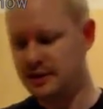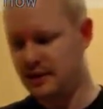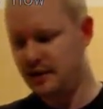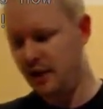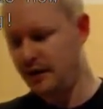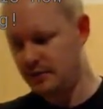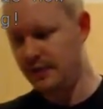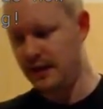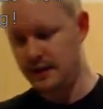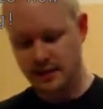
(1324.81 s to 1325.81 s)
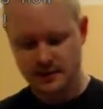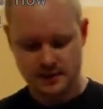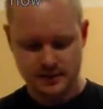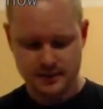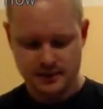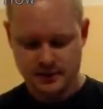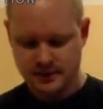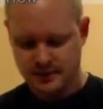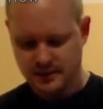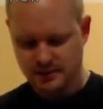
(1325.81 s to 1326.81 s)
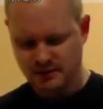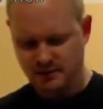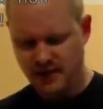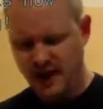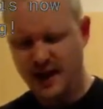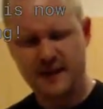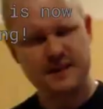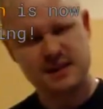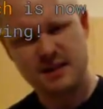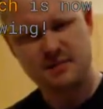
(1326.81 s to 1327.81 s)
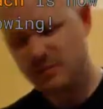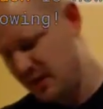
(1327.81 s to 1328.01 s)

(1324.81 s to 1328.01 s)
than I could make. And they seem to be a